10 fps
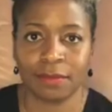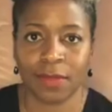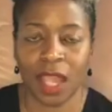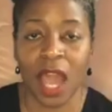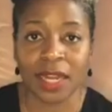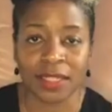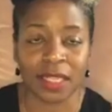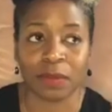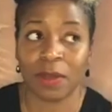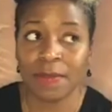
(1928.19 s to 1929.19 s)

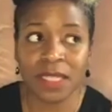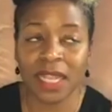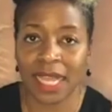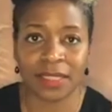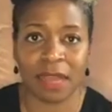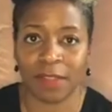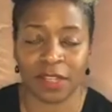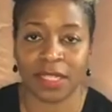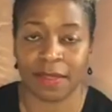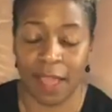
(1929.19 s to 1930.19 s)
Honestly, when was the last time that
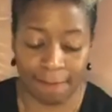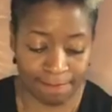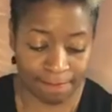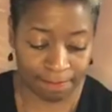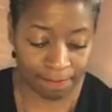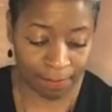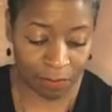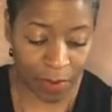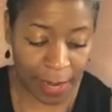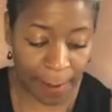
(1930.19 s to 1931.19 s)
you did that,
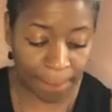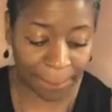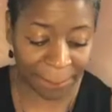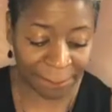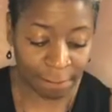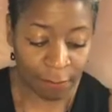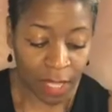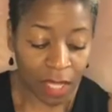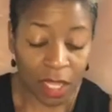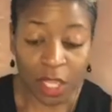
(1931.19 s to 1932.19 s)
right?
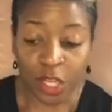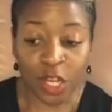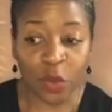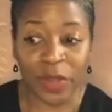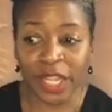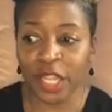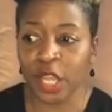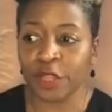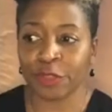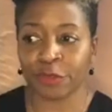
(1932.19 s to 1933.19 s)
You know, we can
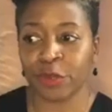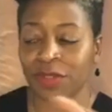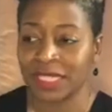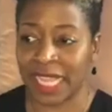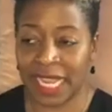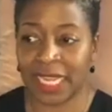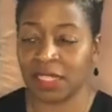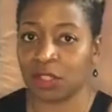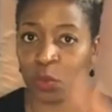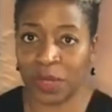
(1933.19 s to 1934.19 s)
go through the
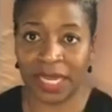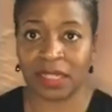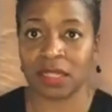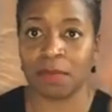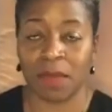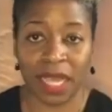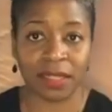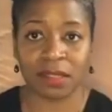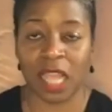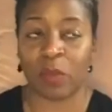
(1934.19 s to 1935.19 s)
days, the weeks, the
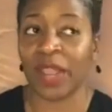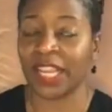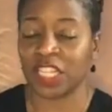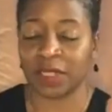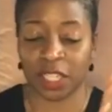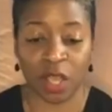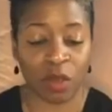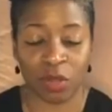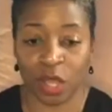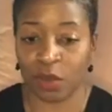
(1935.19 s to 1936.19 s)
months, and we can just
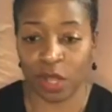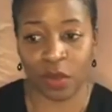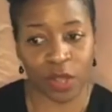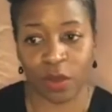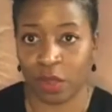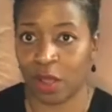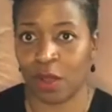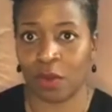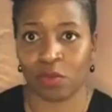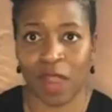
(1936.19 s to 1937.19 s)
go,
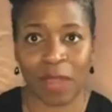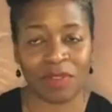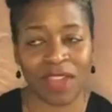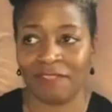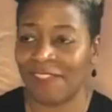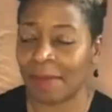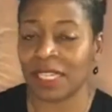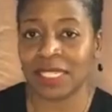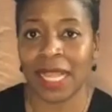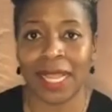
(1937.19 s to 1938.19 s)
right? We've got family
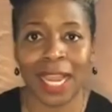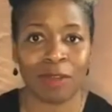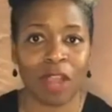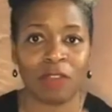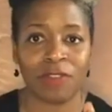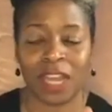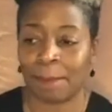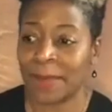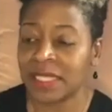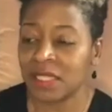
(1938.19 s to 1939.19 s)
to take care of. We've got a
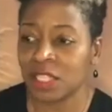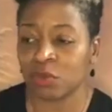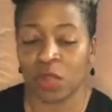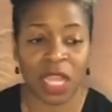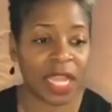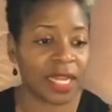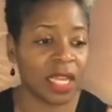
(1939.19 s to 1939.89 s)
business to run.